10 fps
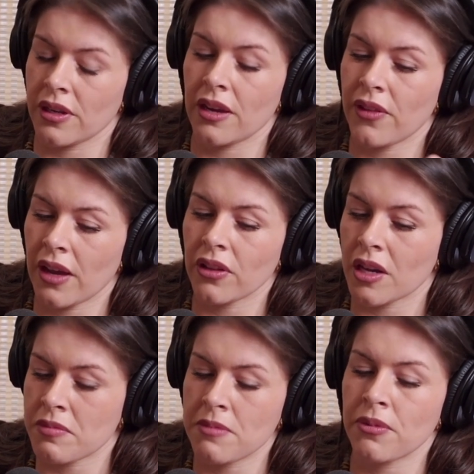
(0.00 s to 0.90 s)
I've had a
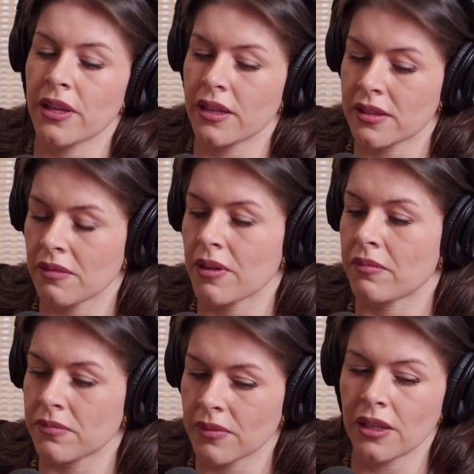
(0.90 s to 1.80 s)
lot of people that
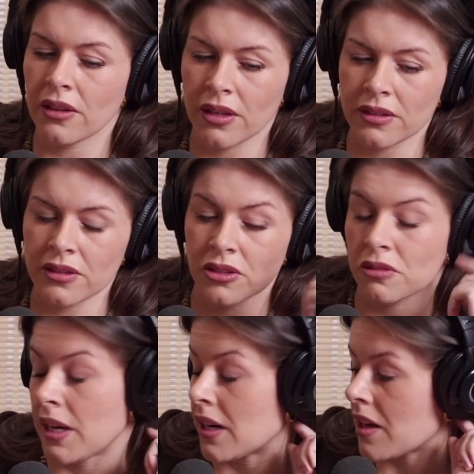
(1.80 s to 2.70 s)
sometimes, on social
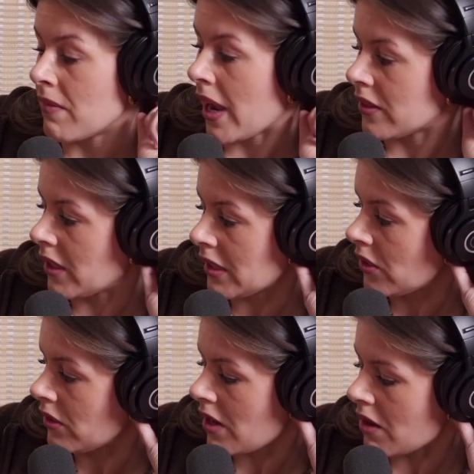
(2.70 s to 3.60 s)
media come back and they're like,
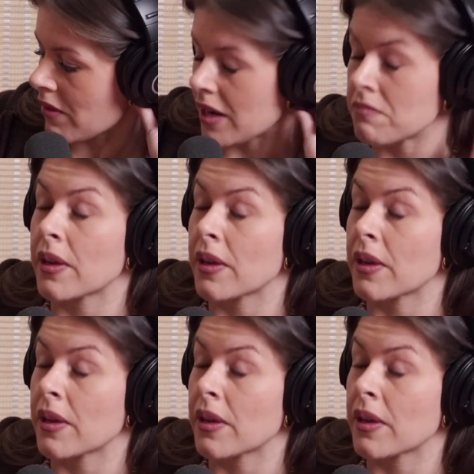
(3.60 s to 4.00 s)
you're not right.